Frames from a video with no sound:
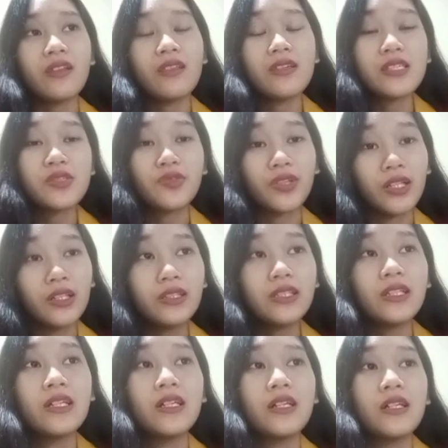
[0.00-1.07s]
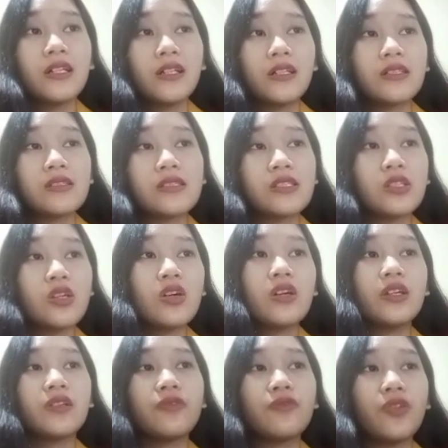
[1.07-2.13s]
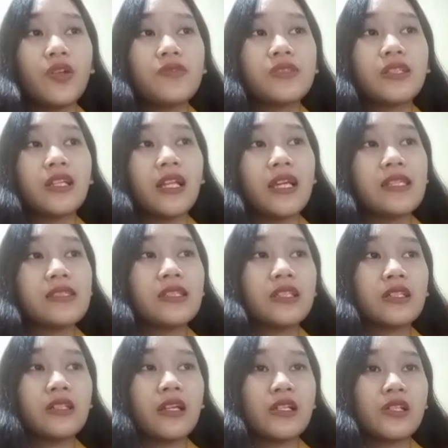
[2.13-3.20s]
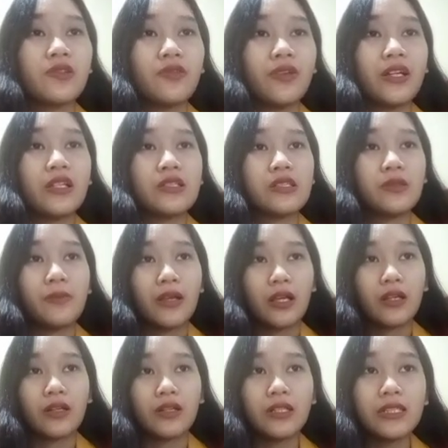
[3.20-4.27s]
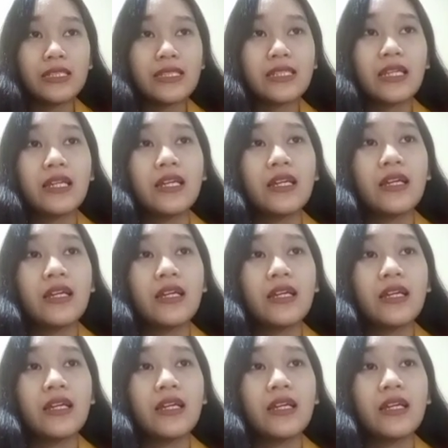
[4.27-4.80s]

This field also involves analyzing international financial markets,